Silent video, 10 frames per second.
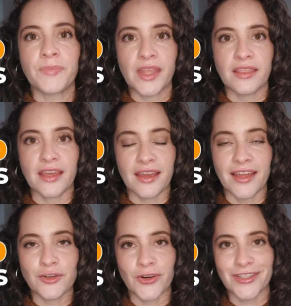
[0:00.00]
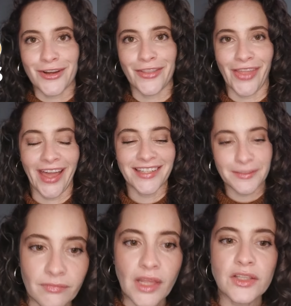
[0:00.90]
the interest on that?
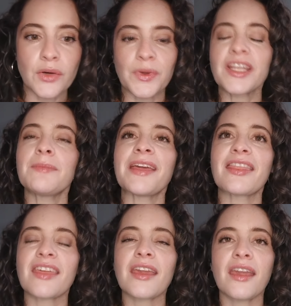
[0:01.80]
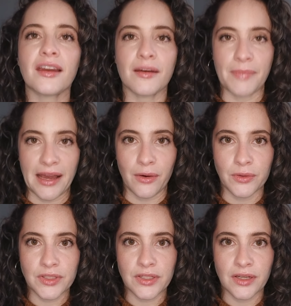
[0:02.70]
So, really be thinking
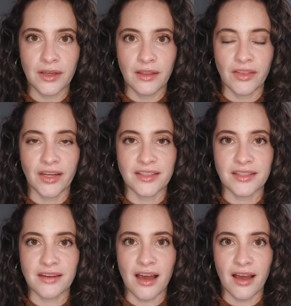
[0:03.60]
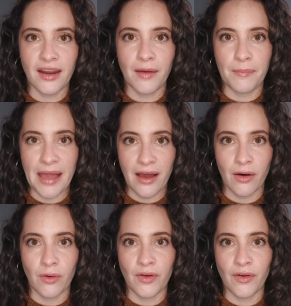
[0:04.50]
about that it's not
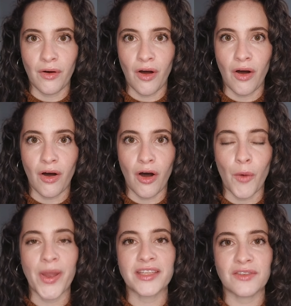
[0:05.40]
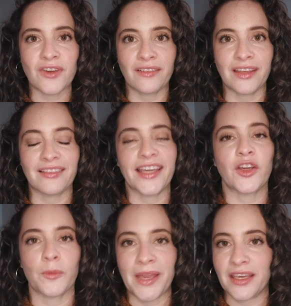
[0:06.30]
about always feeling like
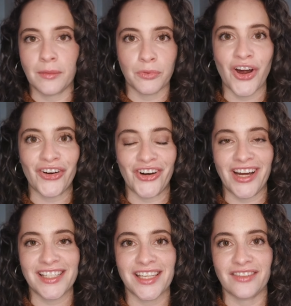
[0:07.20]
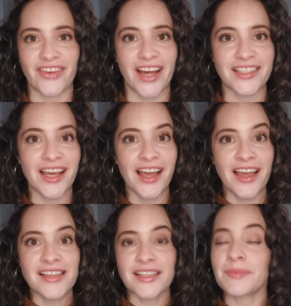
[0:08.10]
you're making progress. In fact,
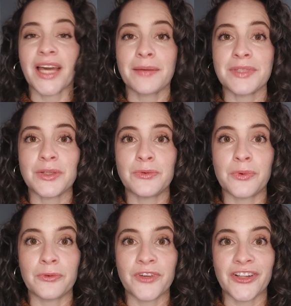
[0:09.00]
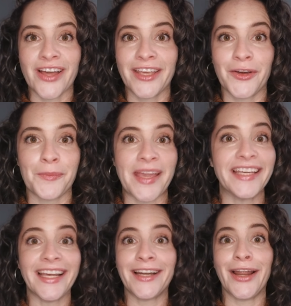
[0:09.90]
sometimes you will feel like you're
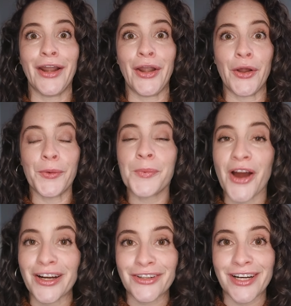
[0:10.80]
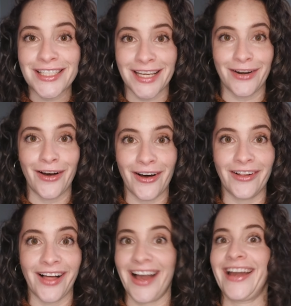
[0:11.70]
making no progress at
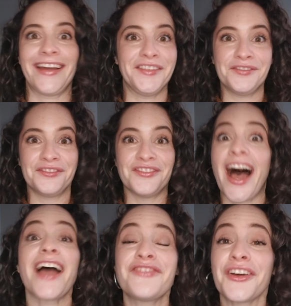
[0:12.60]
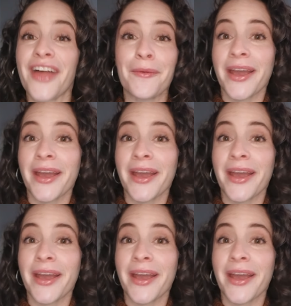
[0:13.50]
all. I I feel that way